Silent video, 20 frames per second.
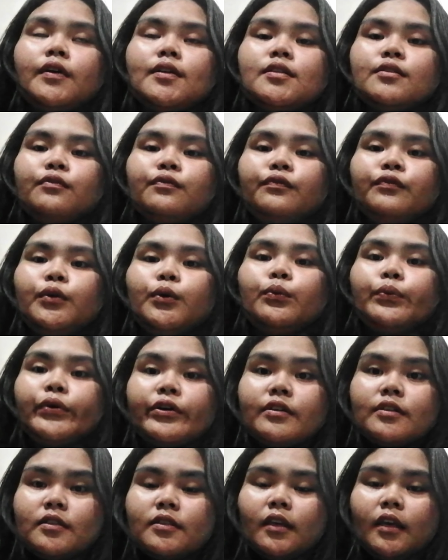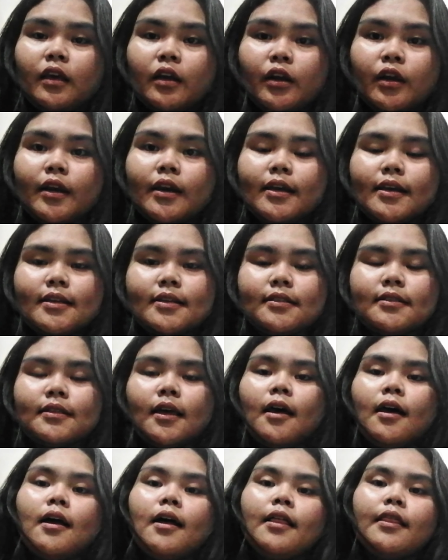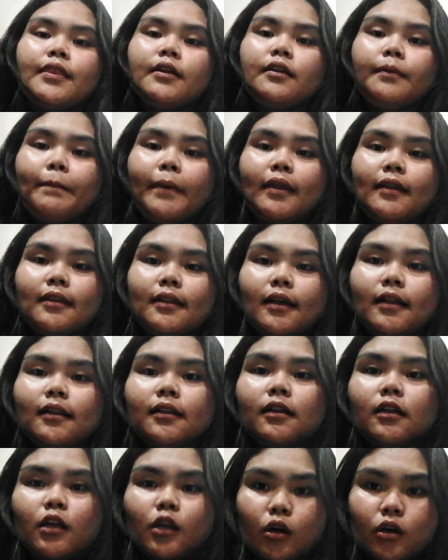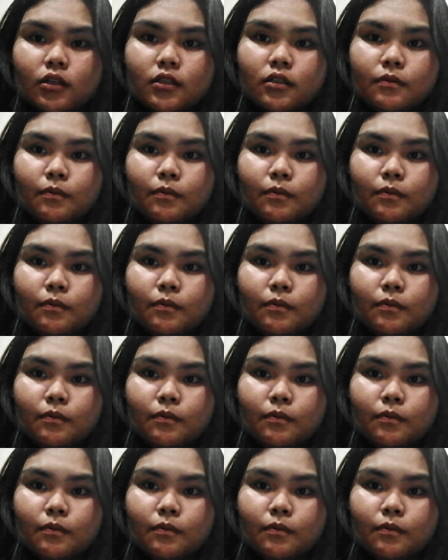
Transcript: few words here is the dependent clause